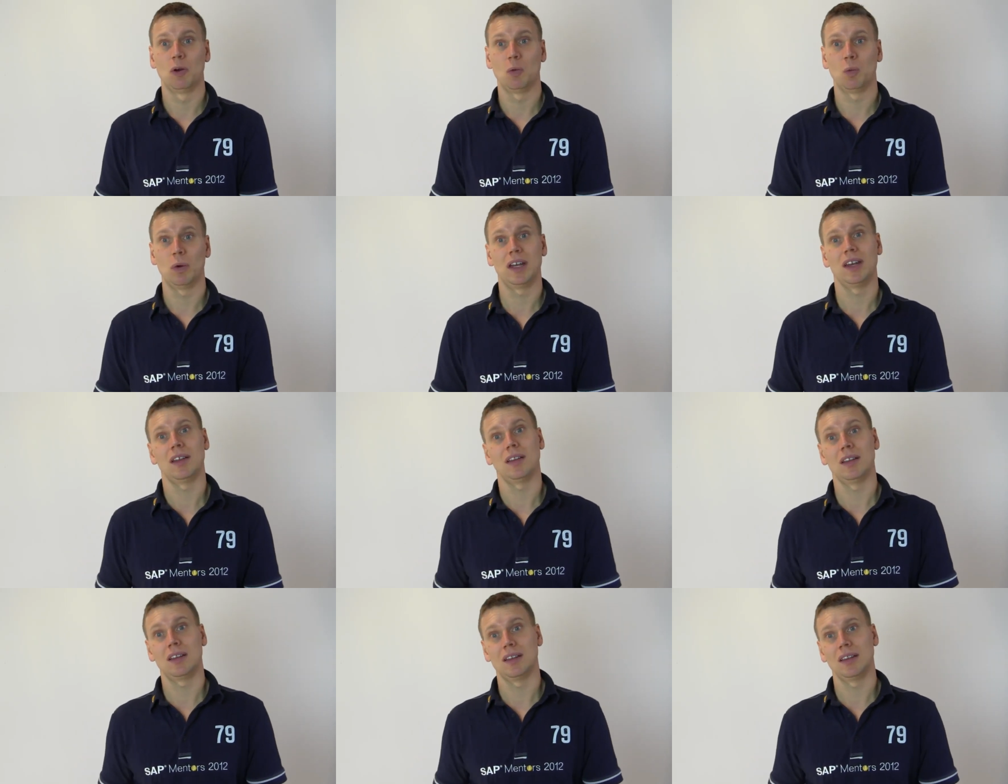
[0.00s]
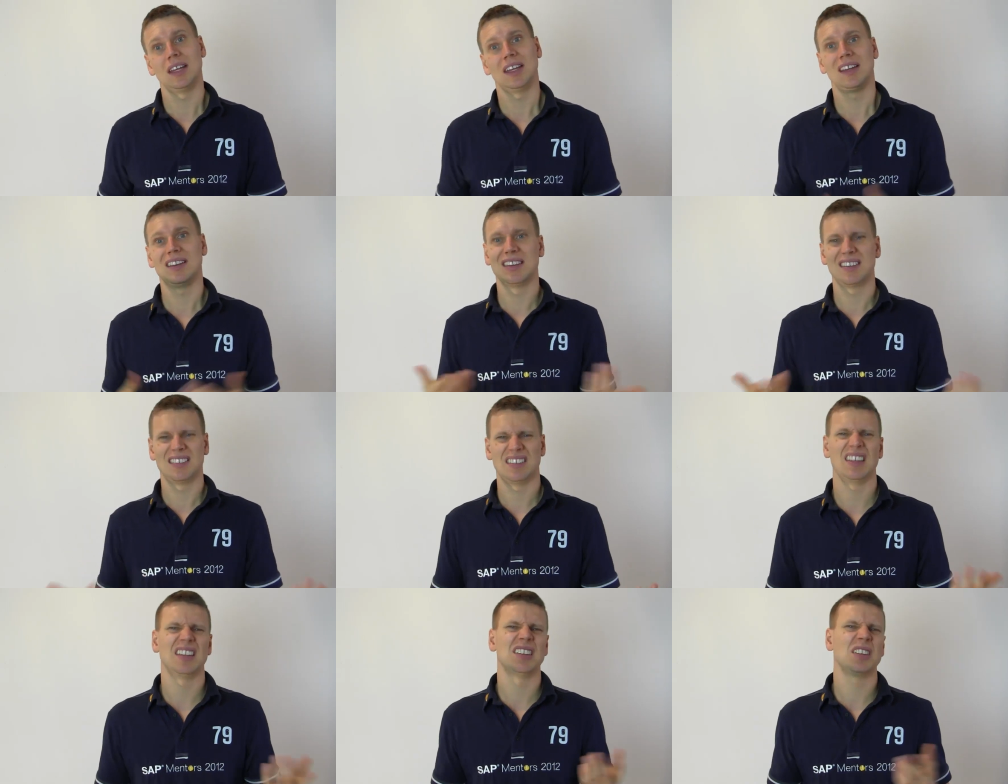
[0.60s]
we didn't need
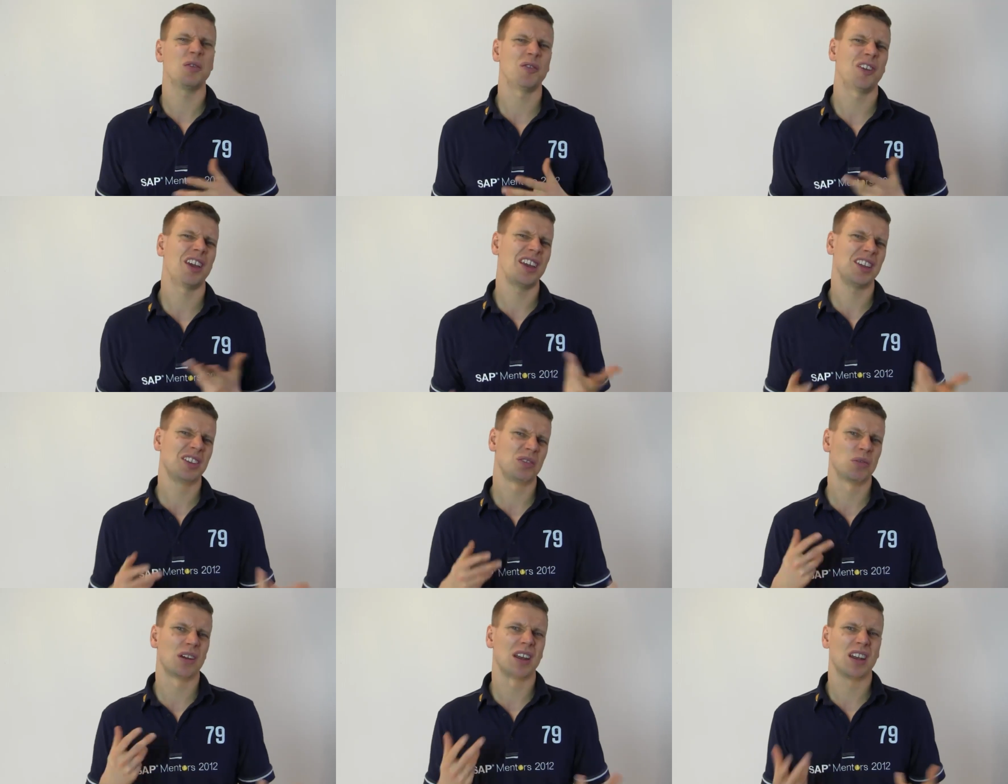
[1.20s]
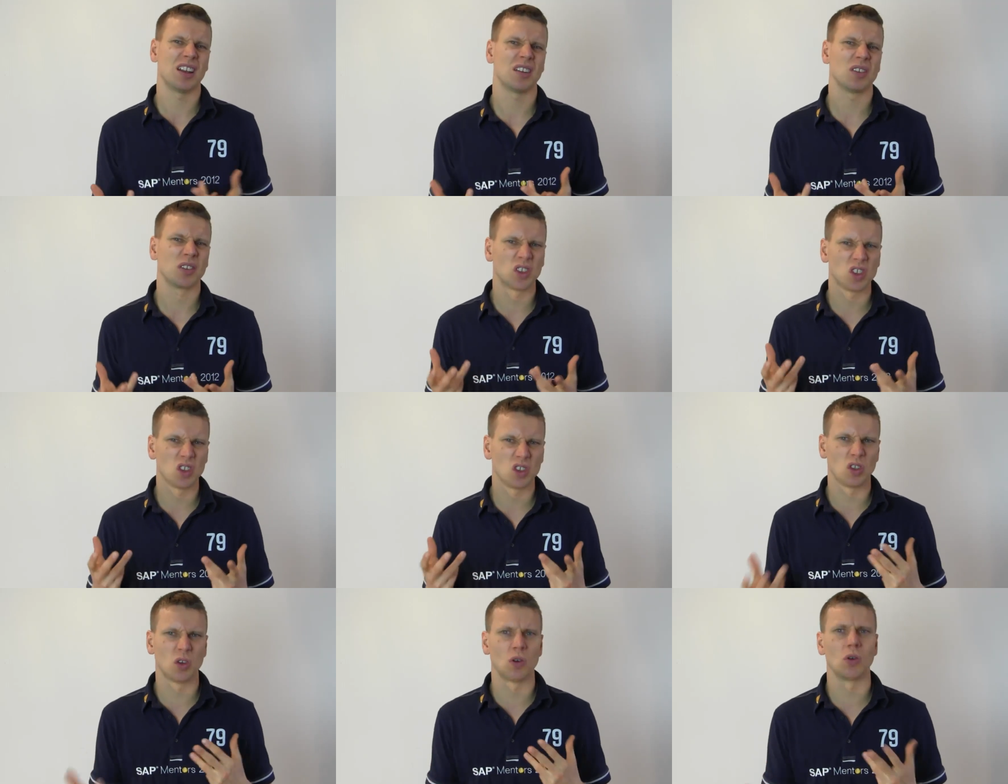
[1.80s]
this interface, we're not
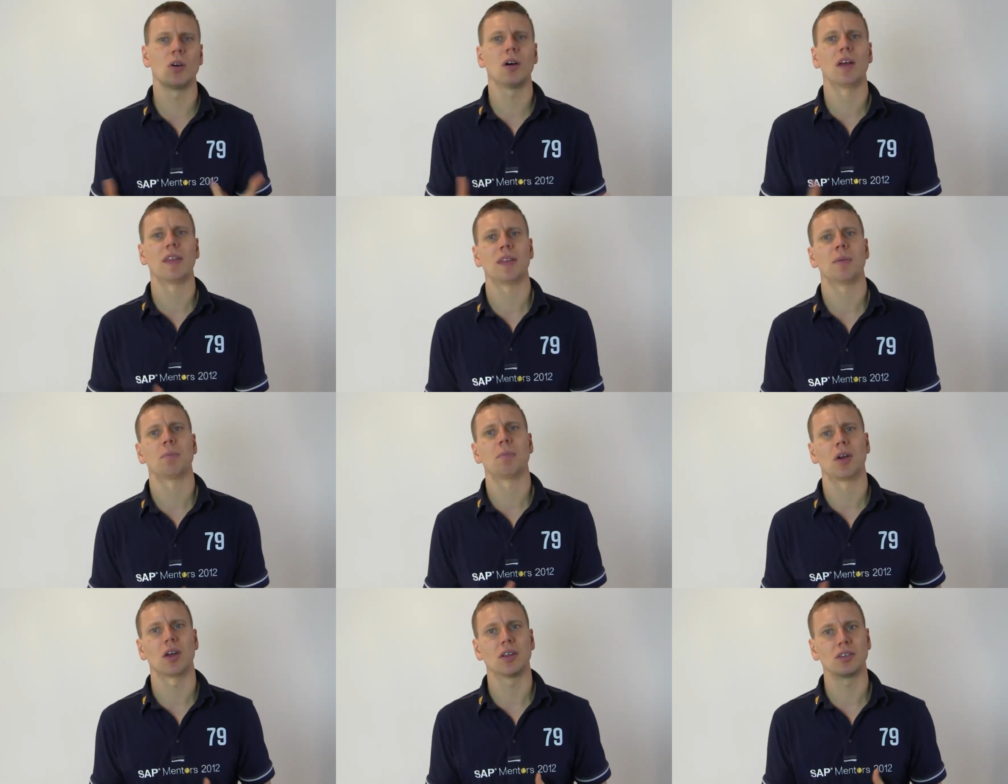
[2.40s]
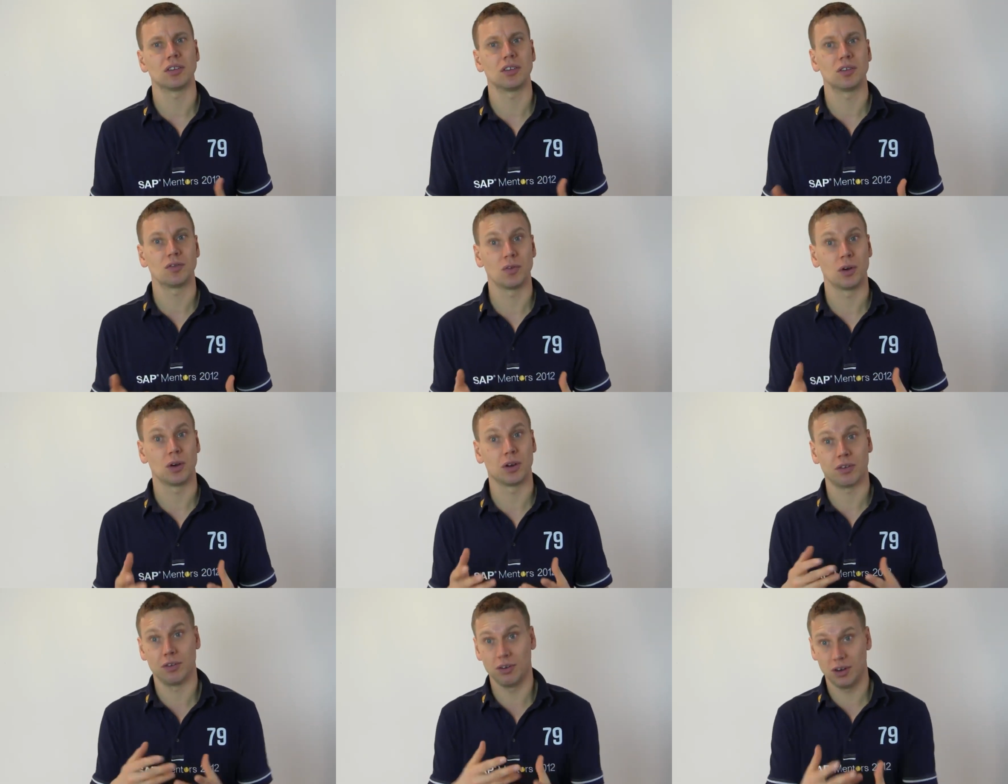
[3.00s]
sure on the process
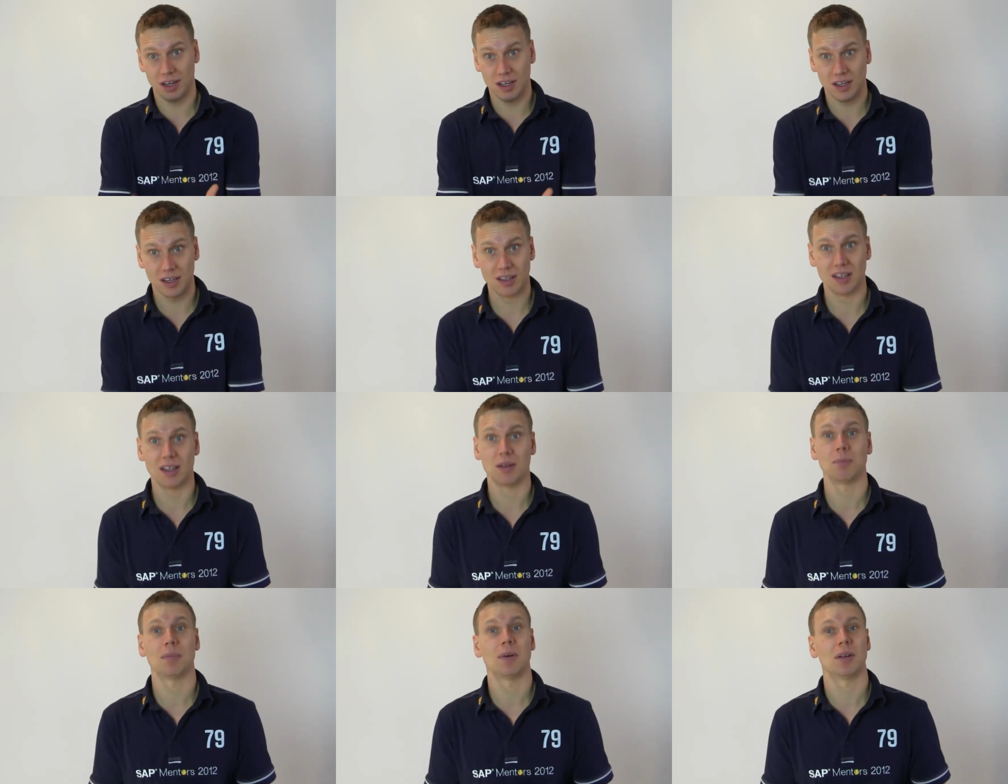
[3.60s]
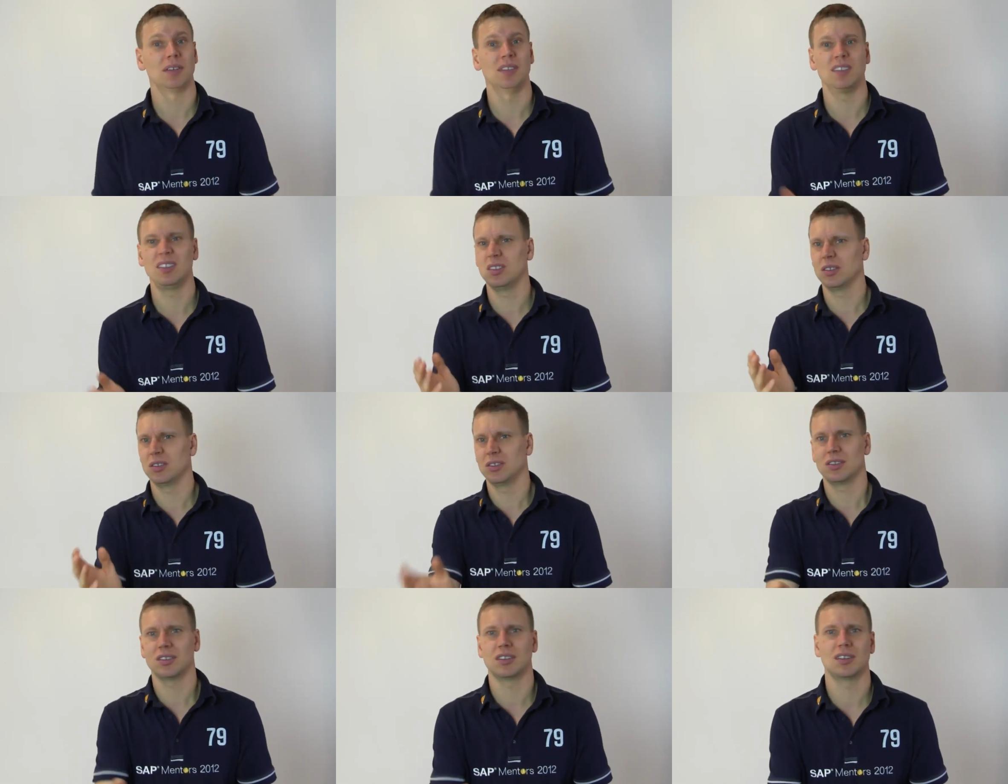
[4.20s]
for creating it, but
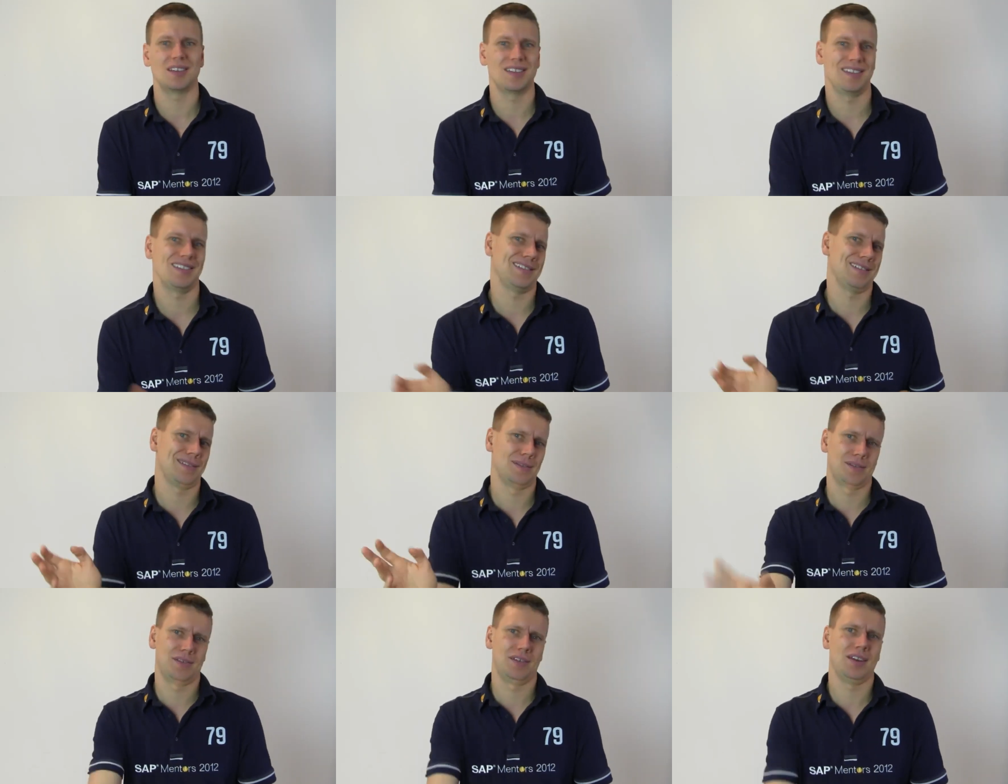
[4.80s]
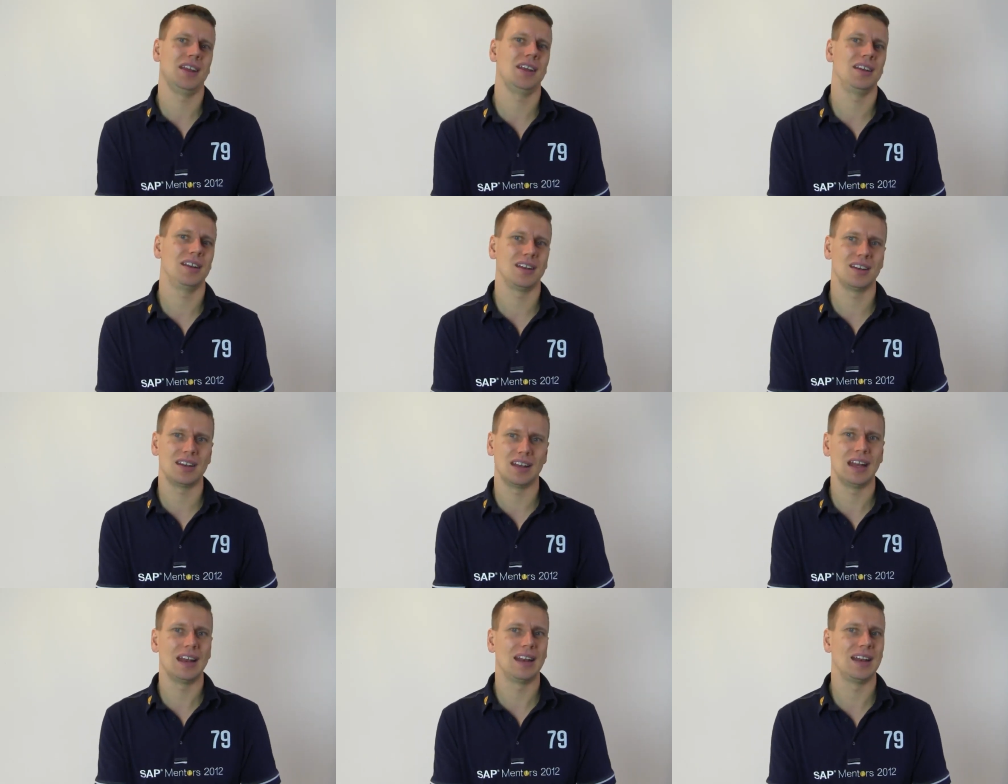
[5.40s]
just create
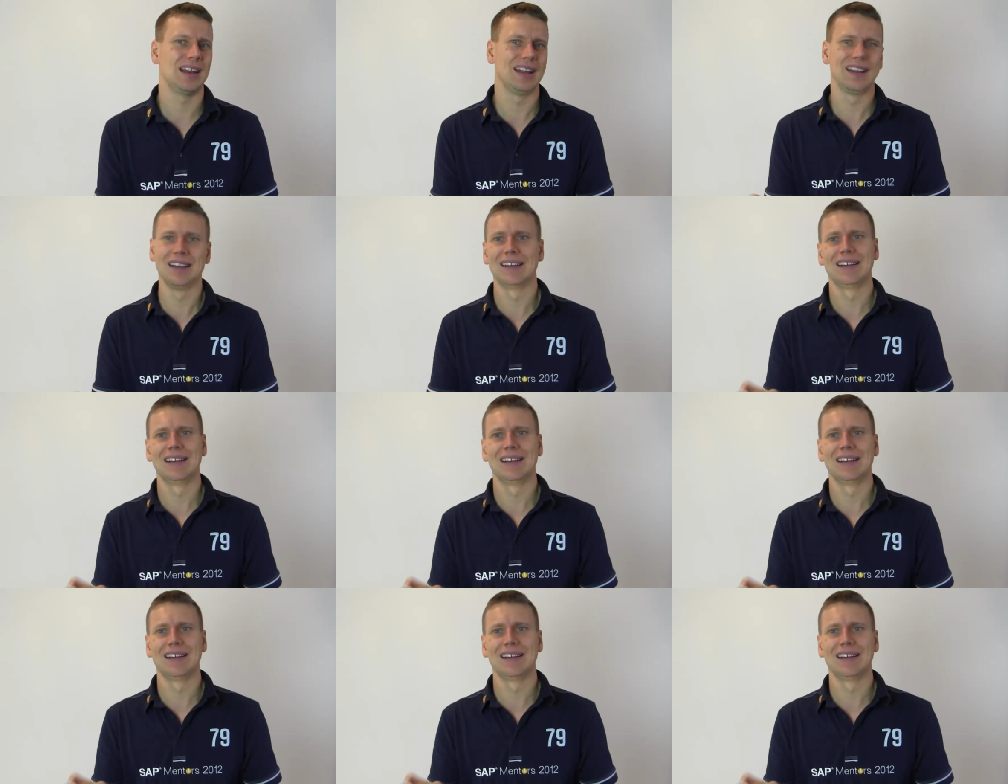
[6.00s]
it and